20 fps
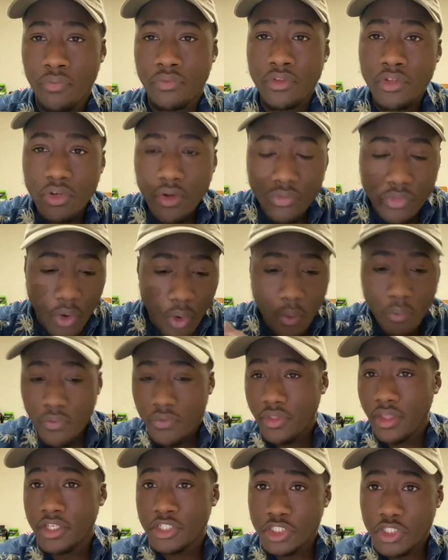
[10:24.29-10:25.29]
You know, the only
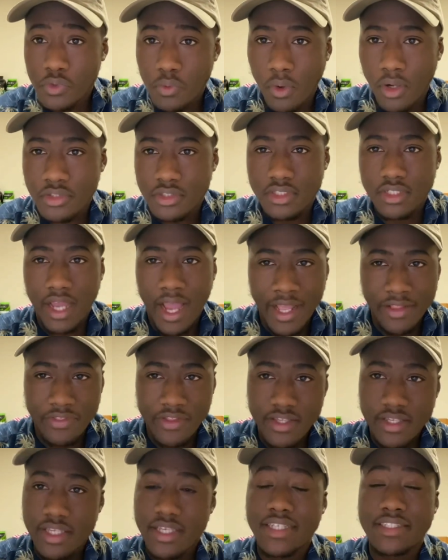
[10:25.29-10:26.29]
thing she wants, I
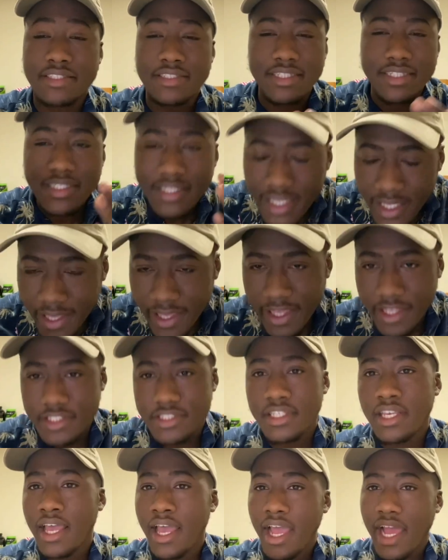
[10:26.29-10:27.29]
think, is the kids.
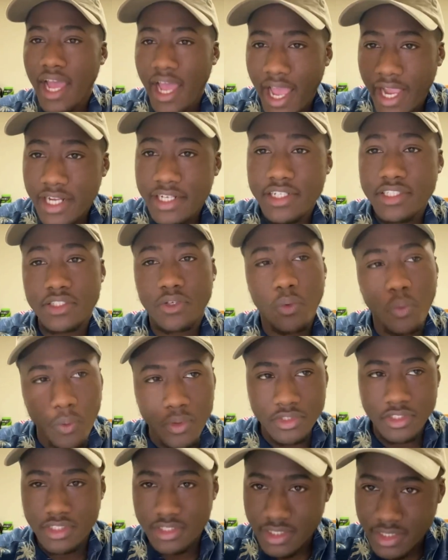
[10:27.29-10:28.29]
Agnes
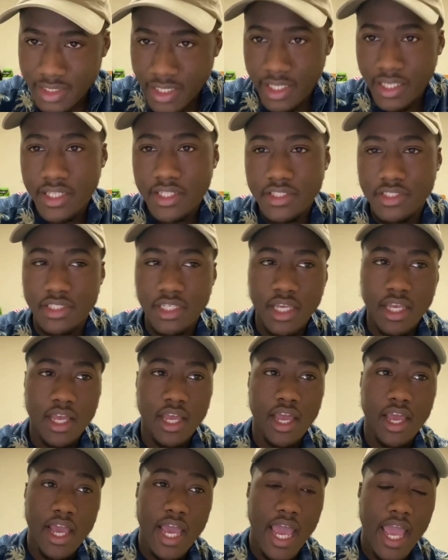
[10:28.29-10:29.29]
wants the kids.
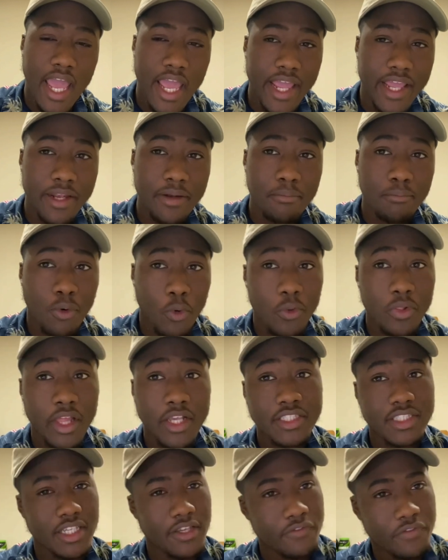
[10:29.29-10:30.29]
And more or
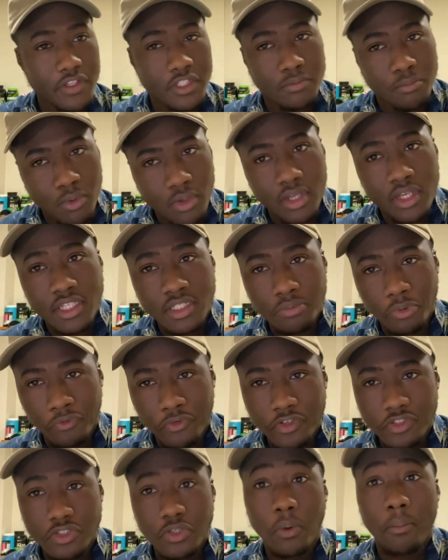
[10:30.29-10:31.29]
less, if this is
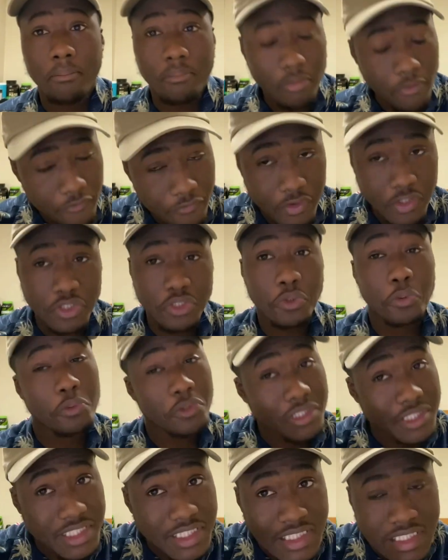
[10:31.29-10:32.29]
Mephisto, Mephisto
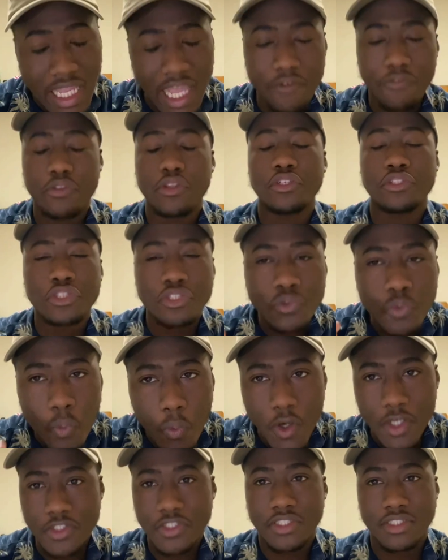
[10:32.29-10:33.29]
definitely just
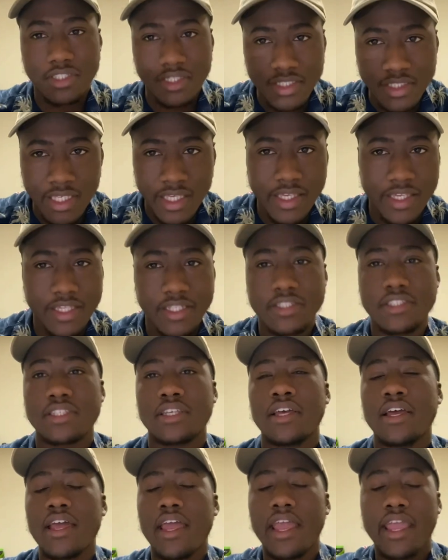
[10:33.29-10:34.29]
wants the kids.
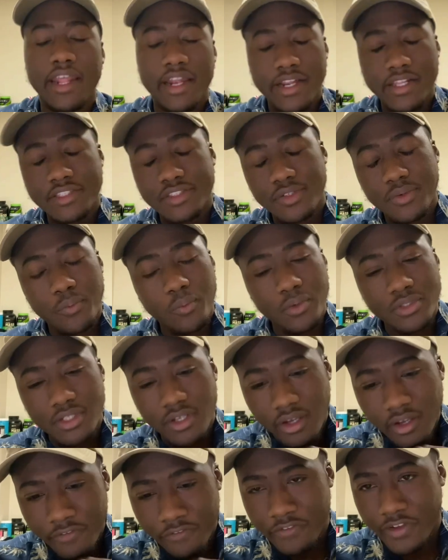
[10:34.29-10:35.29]
And this was
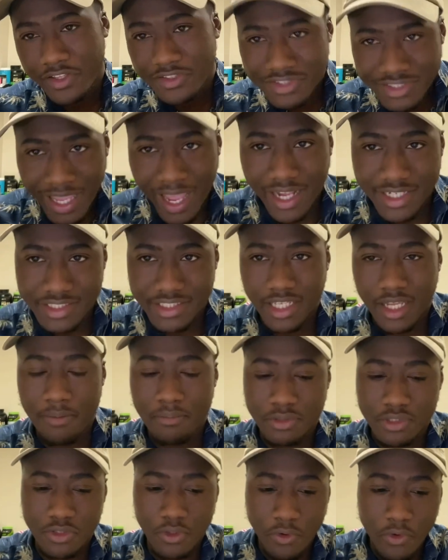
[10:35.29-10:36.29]
a fantastic
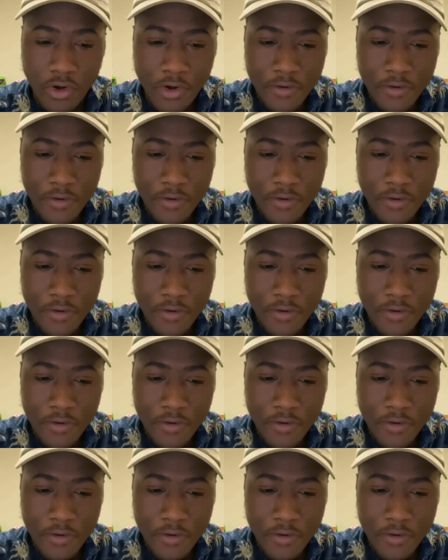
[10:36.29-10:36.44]
episode.